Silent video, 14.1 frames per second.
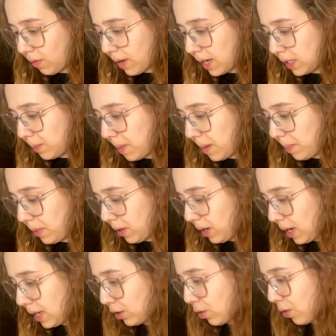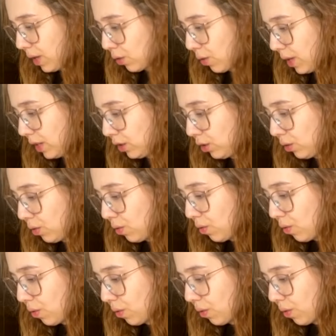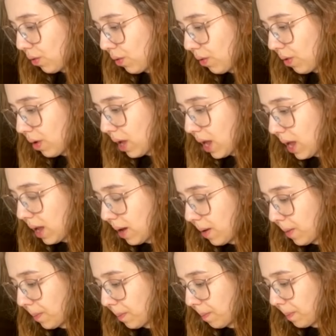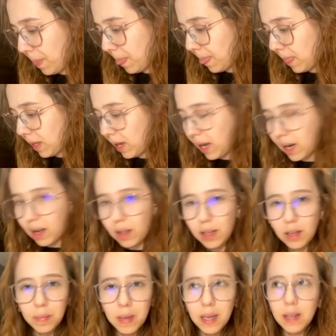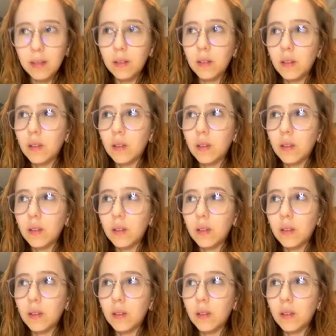The rice paper, it's going to um, get a little bit